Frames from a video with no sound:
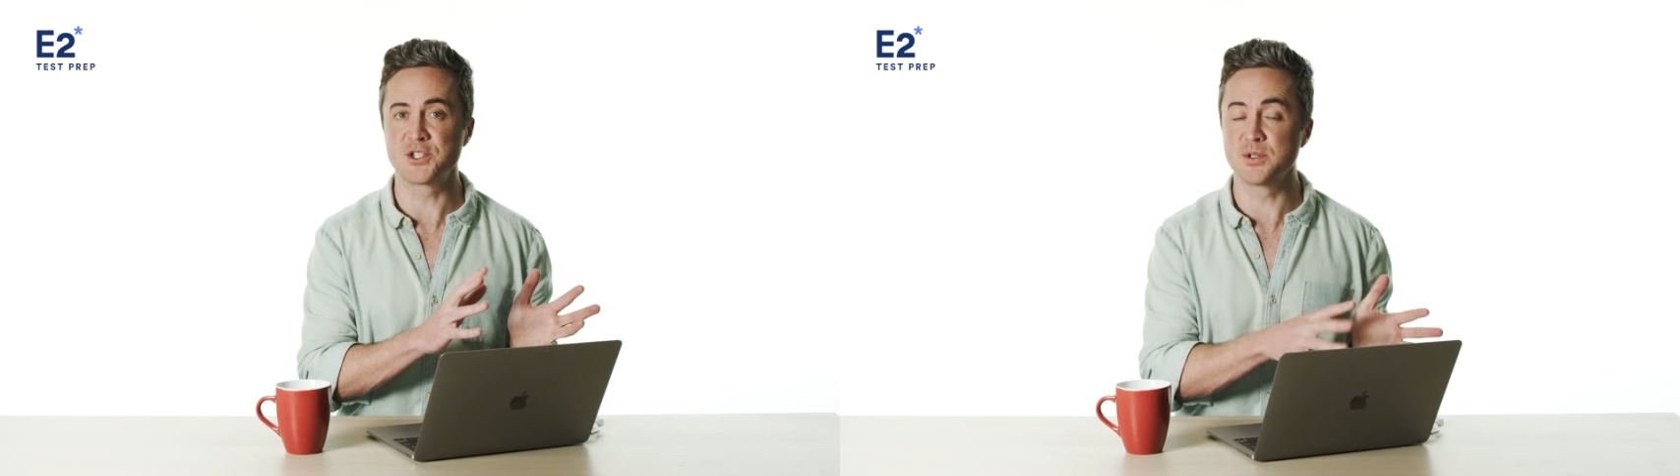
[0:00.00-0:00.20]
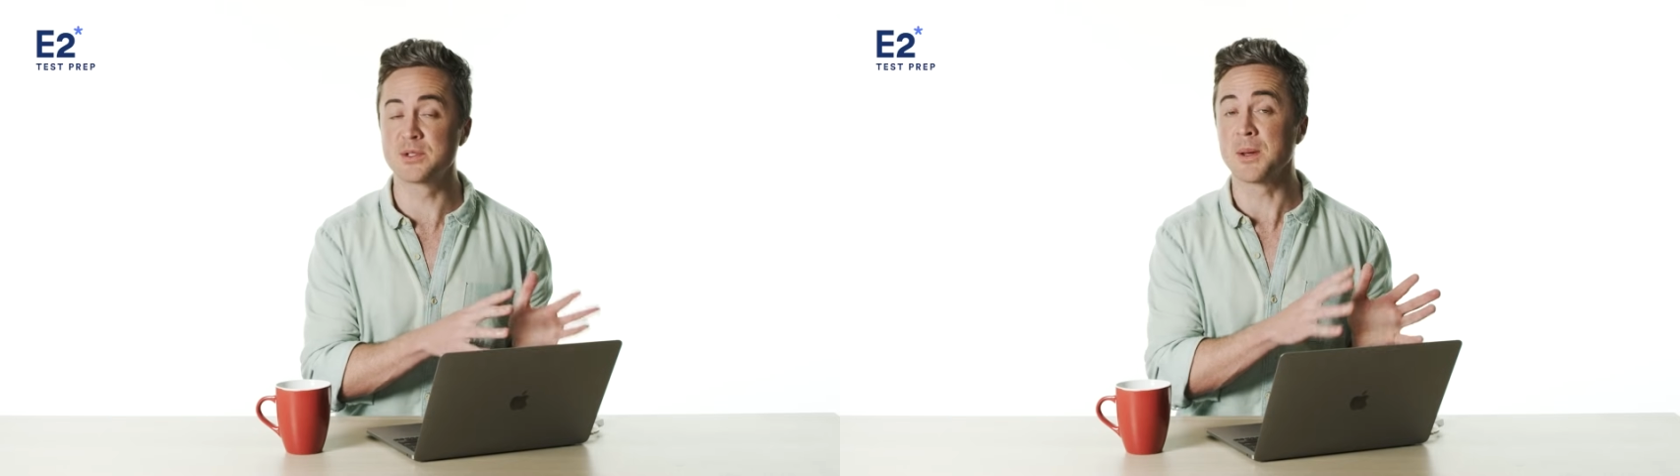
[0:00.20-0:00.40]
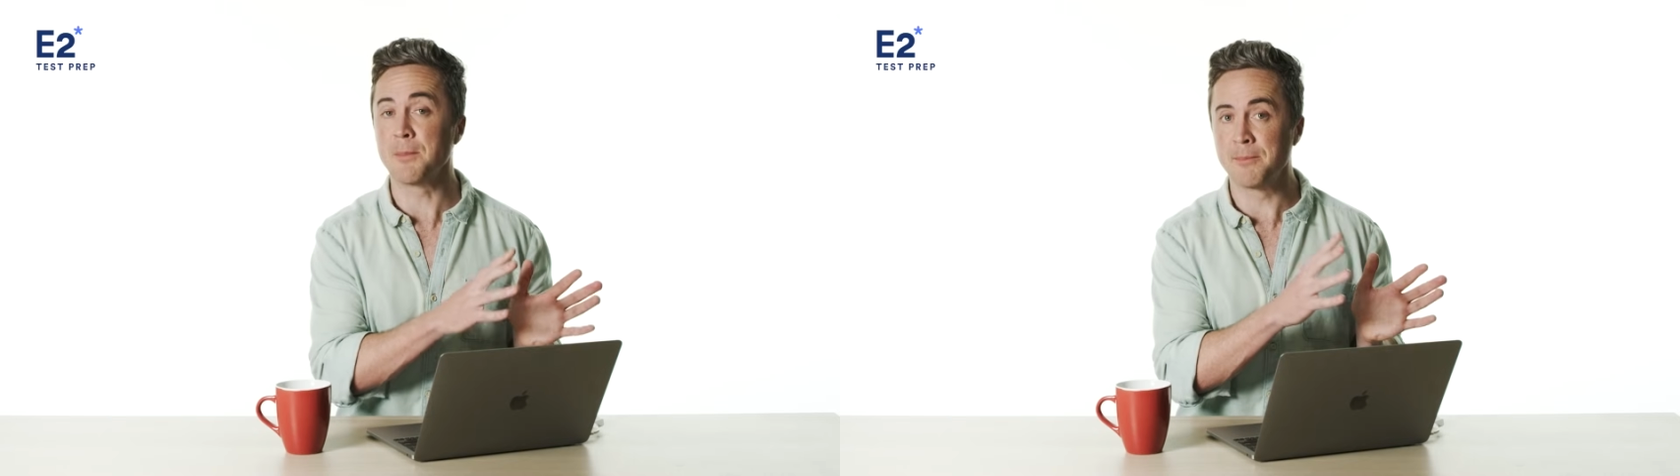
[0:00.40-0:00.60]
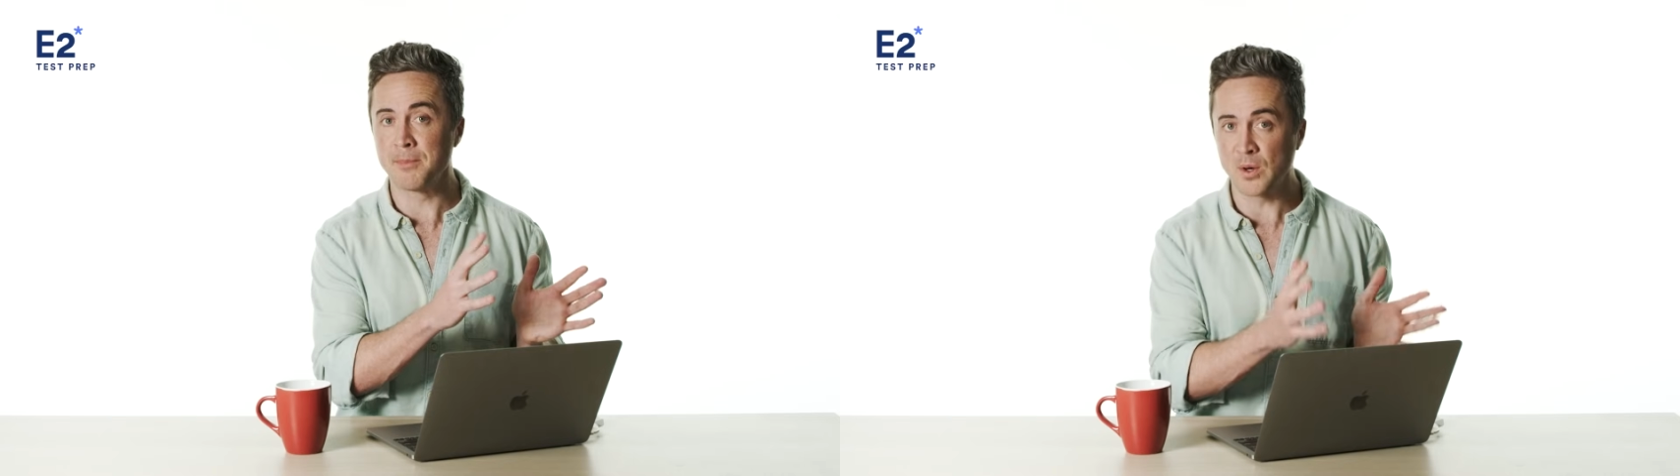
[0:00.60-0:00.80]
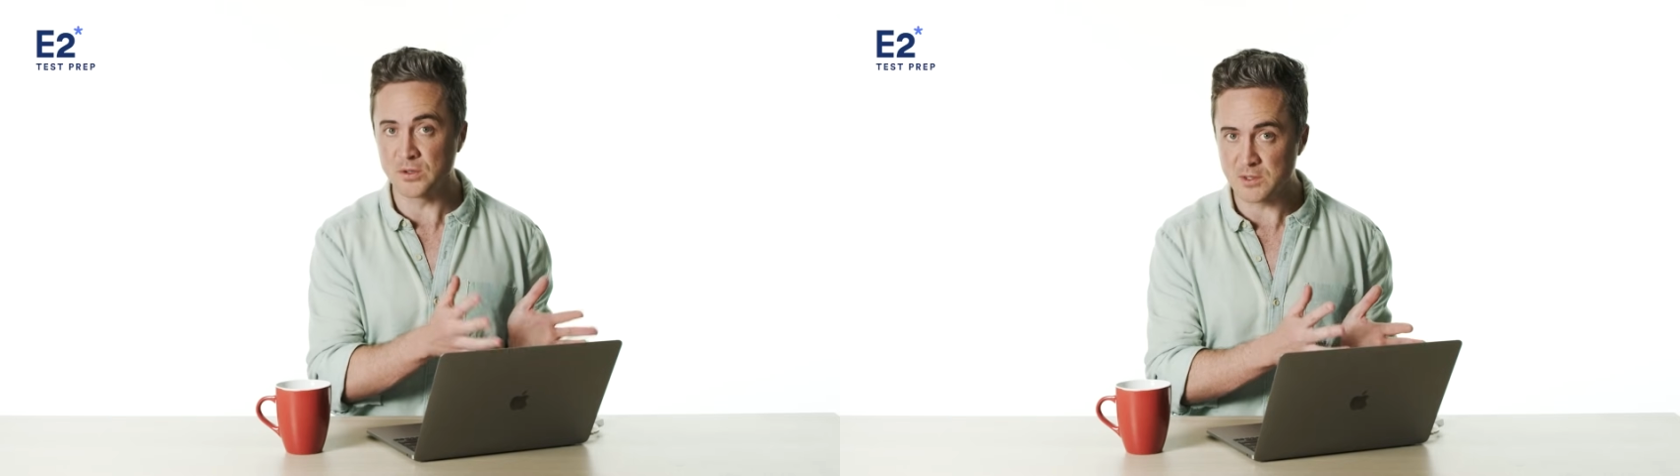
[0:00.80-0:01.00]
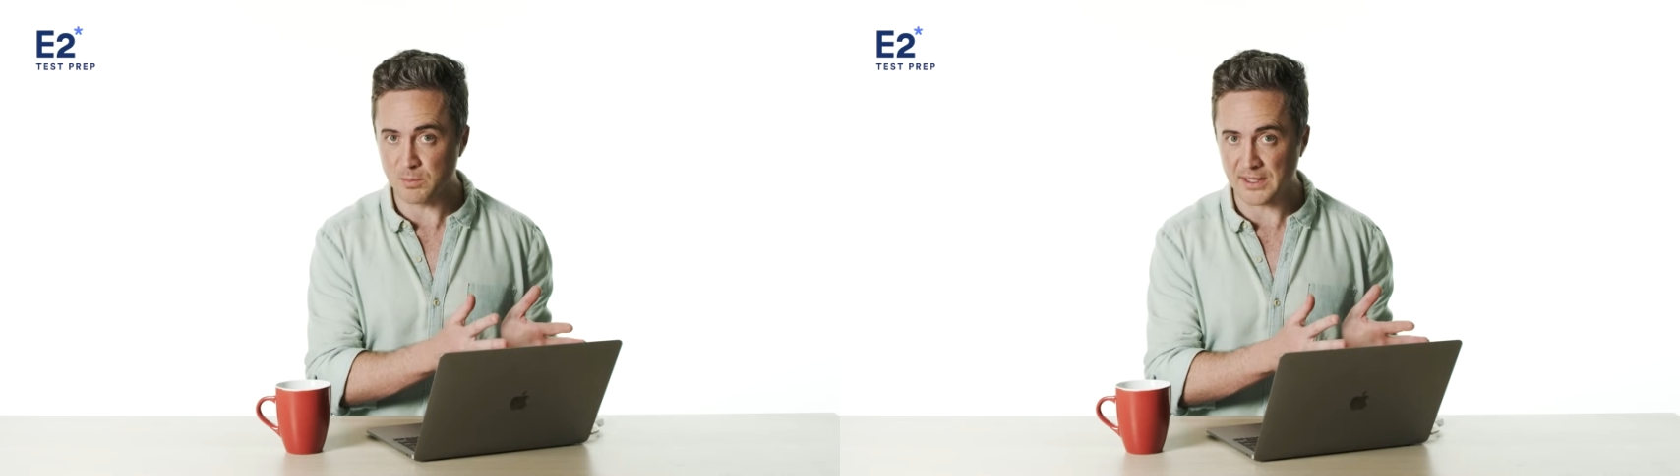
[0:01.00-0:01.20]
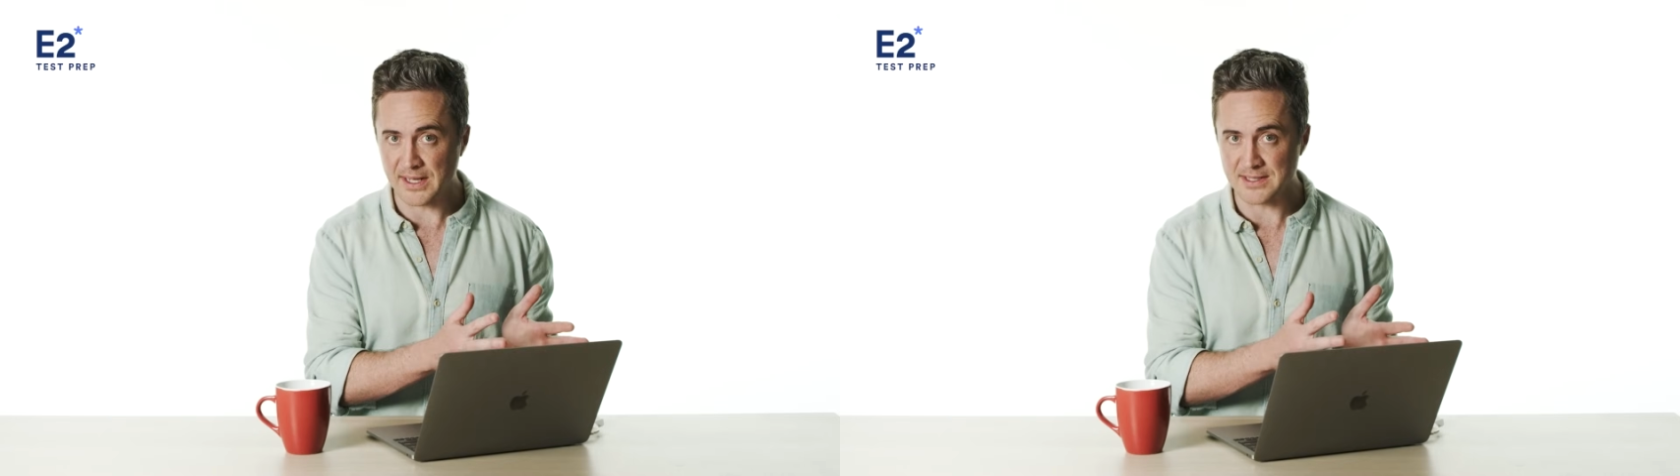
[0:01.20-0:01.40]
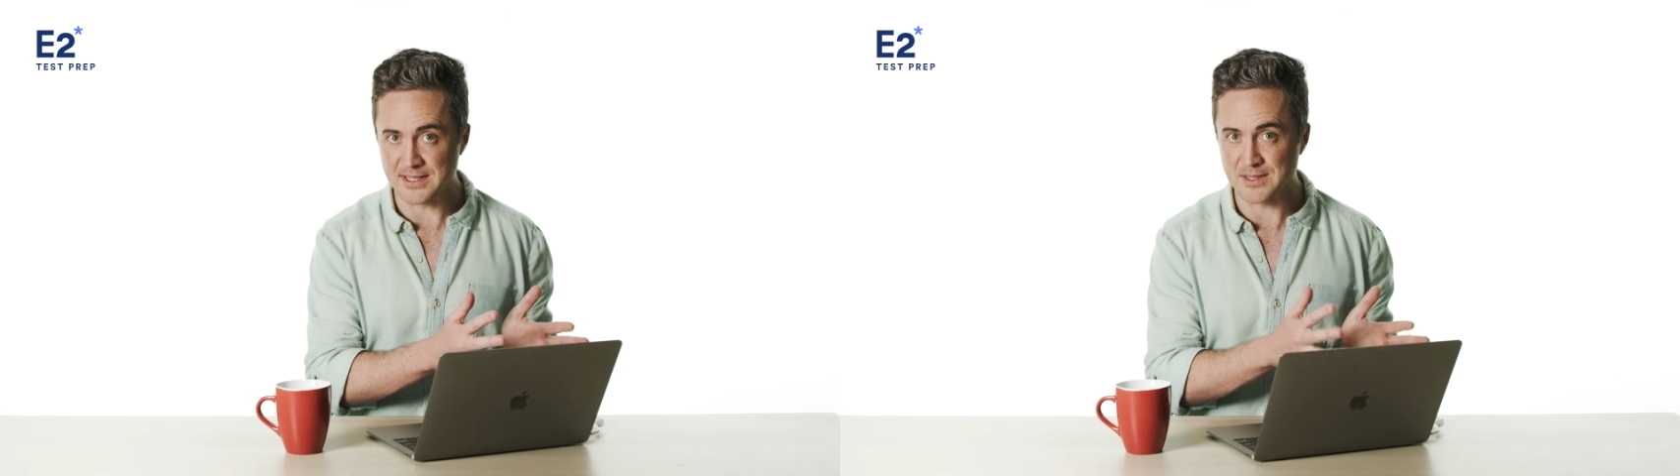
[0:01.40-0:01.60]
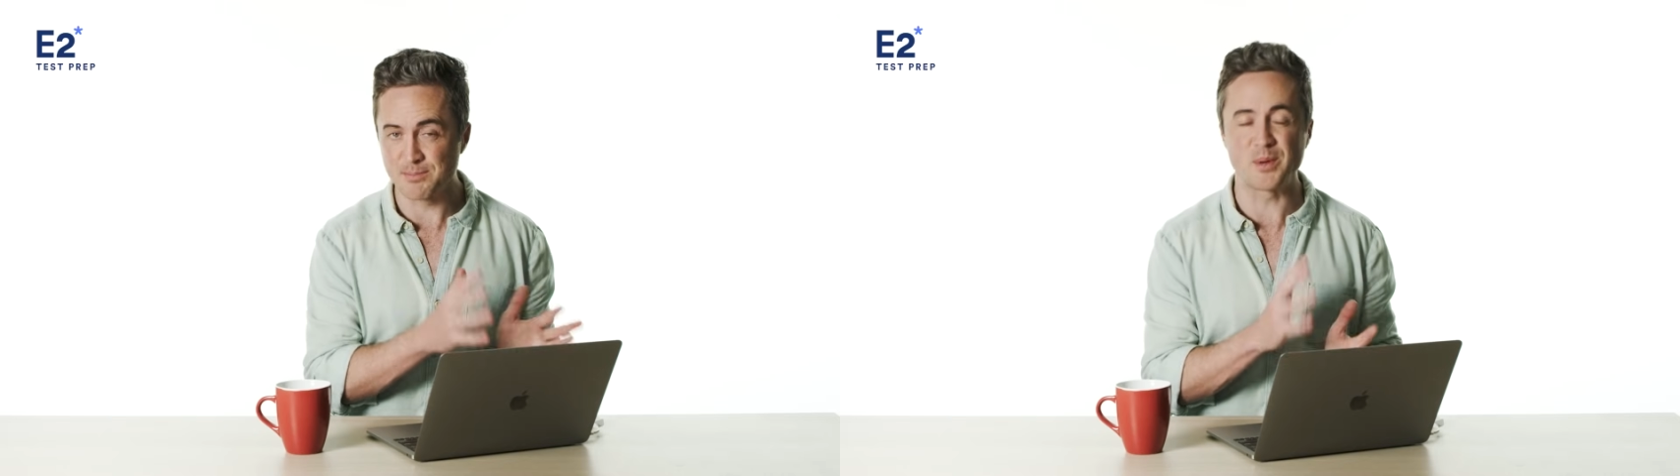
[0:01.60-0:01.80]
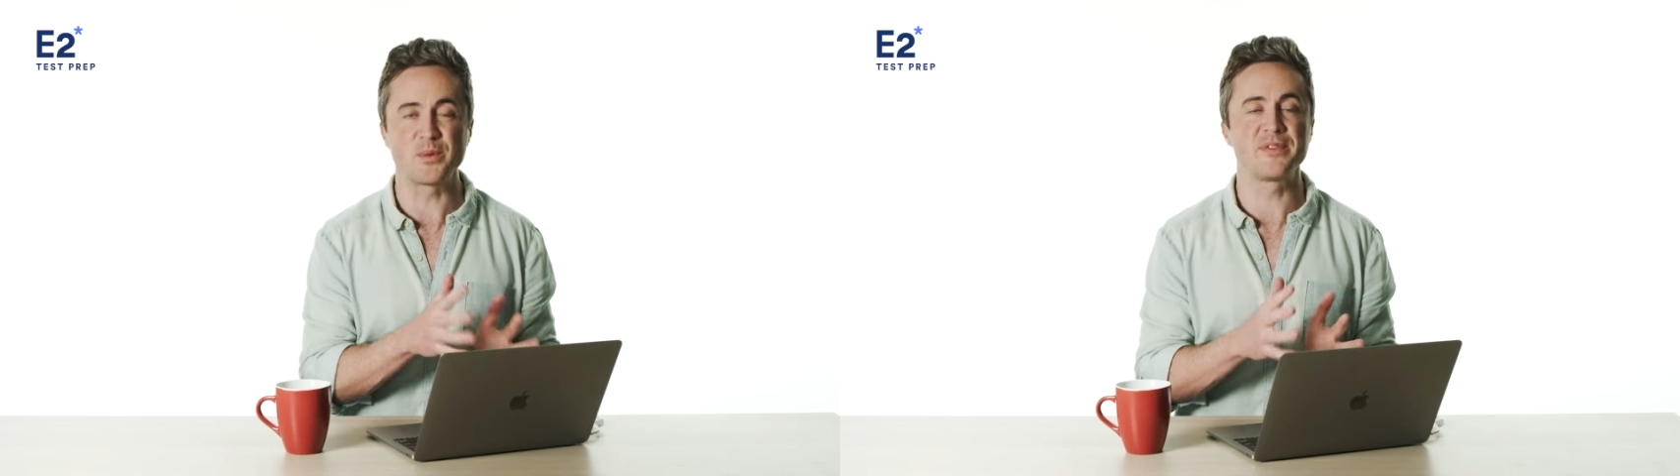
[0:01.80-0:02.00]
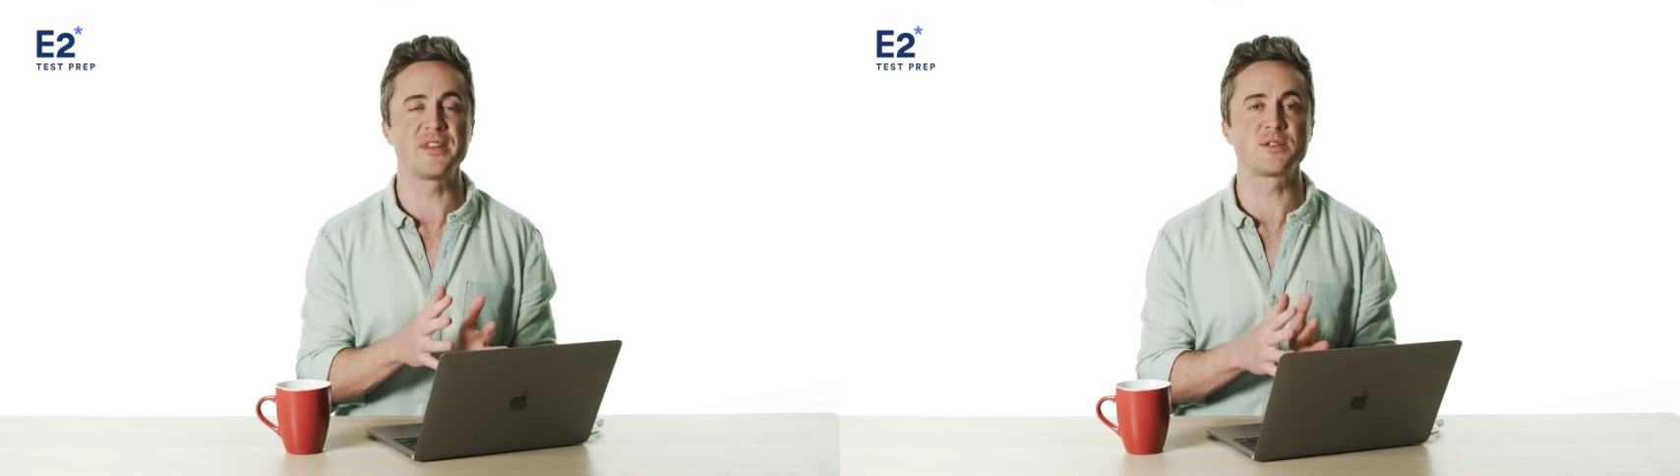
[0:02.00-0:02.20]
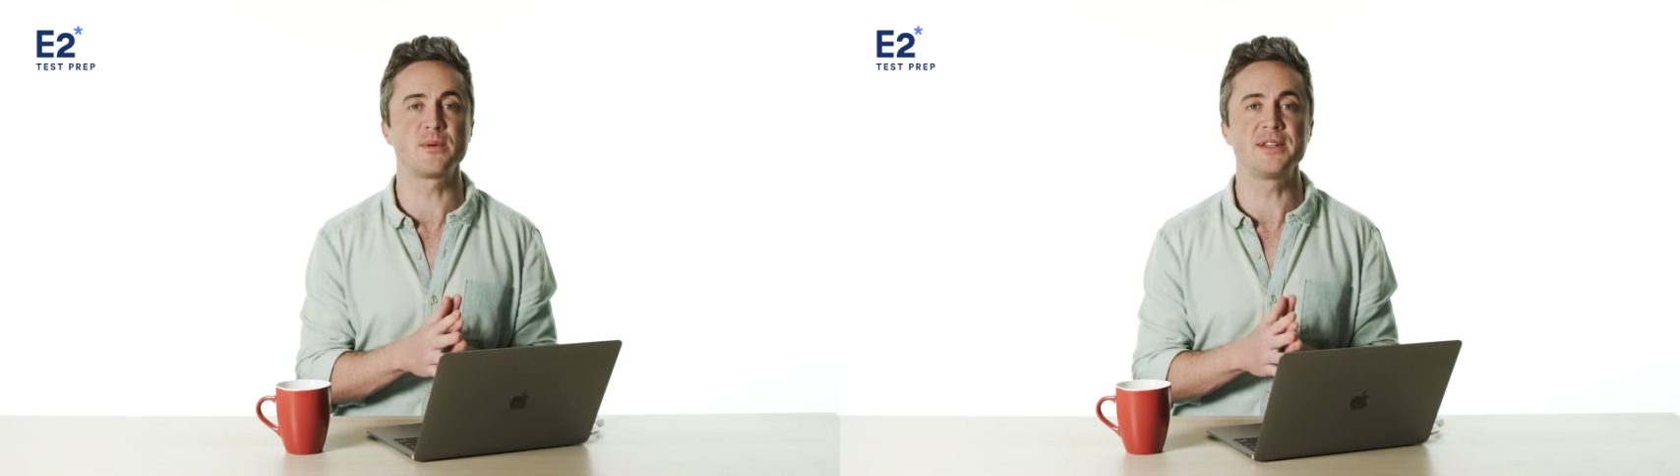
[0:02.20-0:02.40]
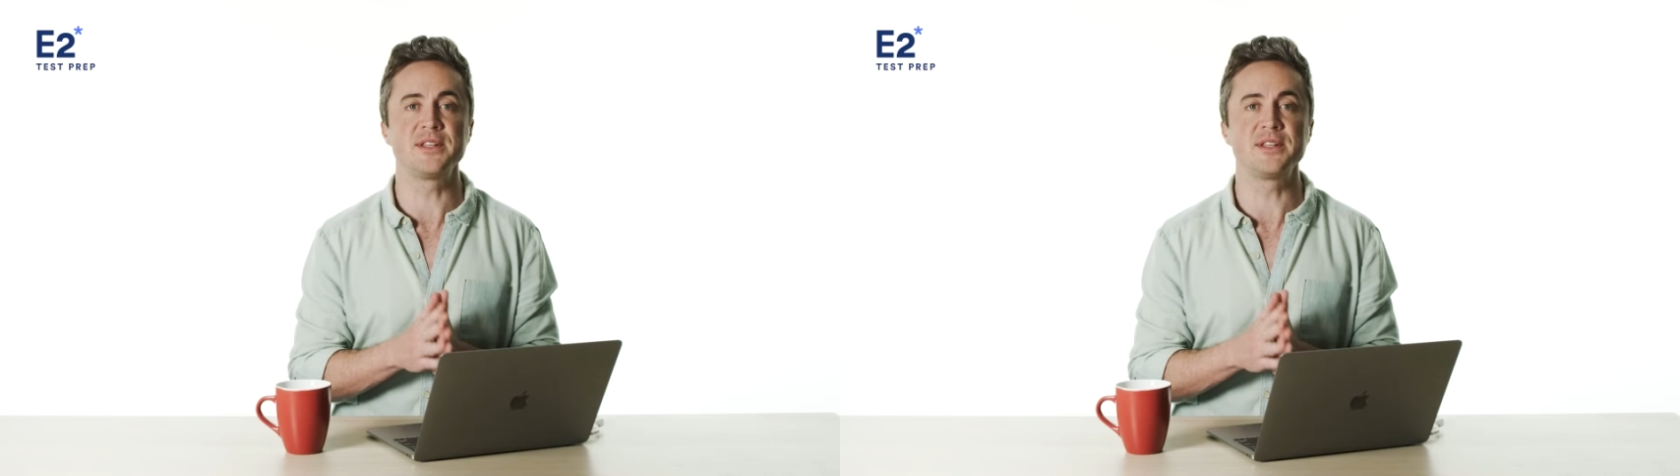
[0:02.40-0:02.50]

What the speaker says: choose multiple answers, but with this one,